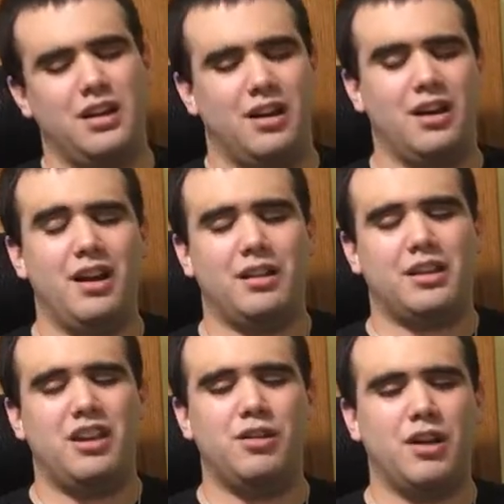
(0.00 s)
Alright,
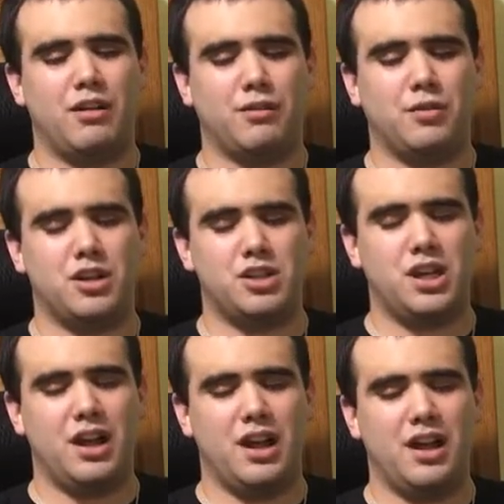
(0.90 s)
thank you guys for
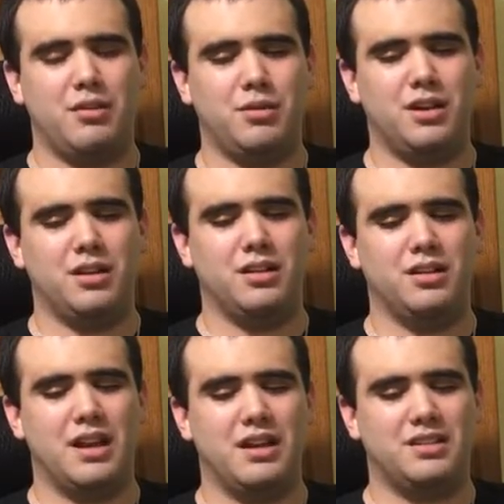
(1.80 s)
watching. I will
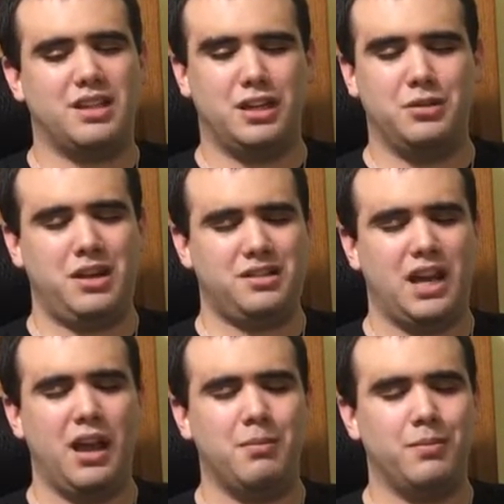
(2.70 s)
uh, see you next
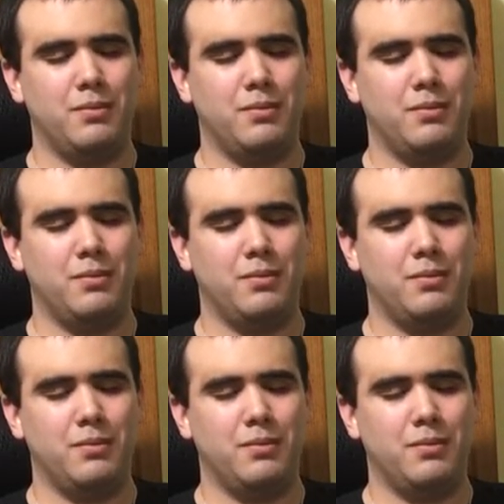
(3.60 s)
time.